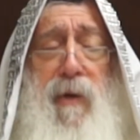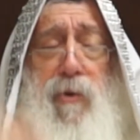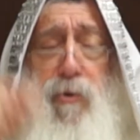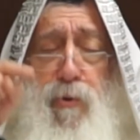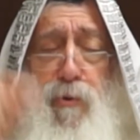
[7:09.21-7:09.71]

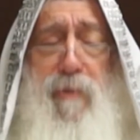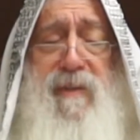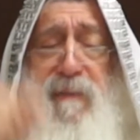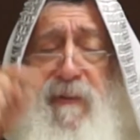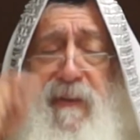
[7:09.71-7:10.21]
you should know
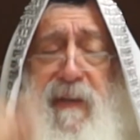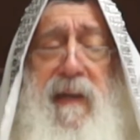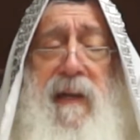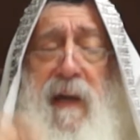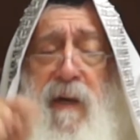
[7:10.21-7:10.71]

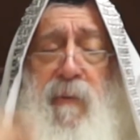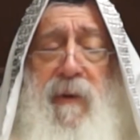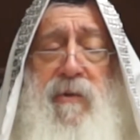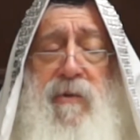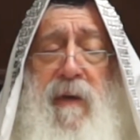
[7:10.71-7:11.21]
70
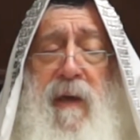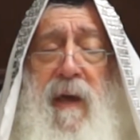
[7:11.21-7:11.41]
language.